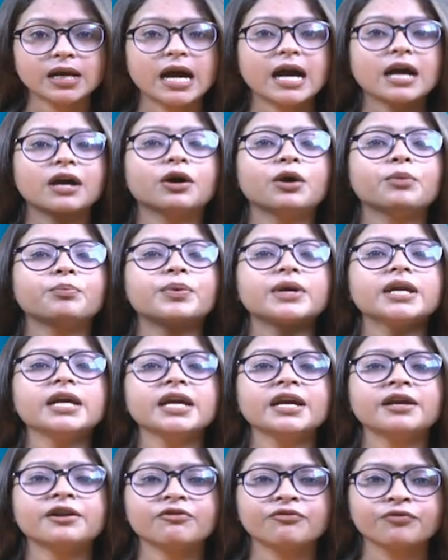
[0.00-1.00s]
A company
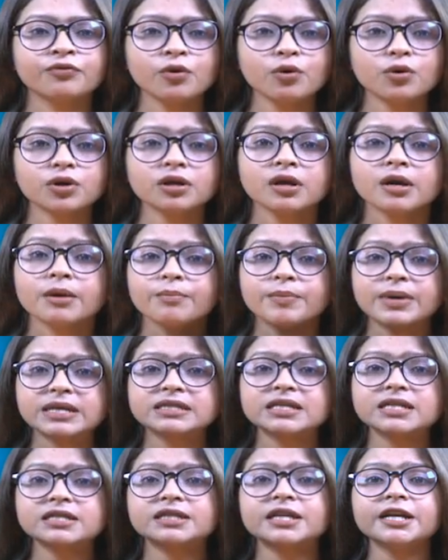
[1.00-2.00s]
in a food
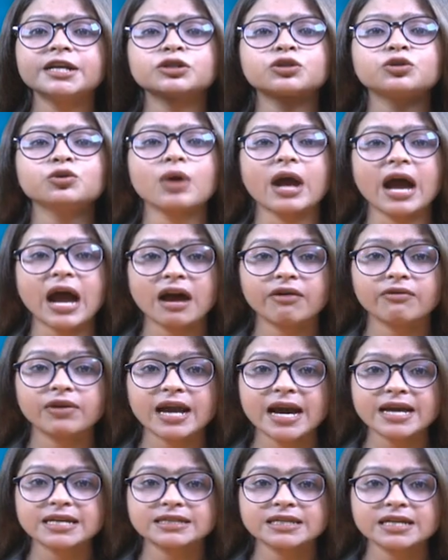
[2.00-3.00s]
business needs to have a
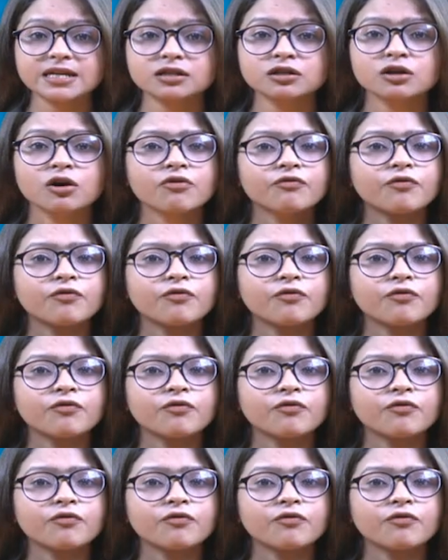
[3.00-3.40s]
license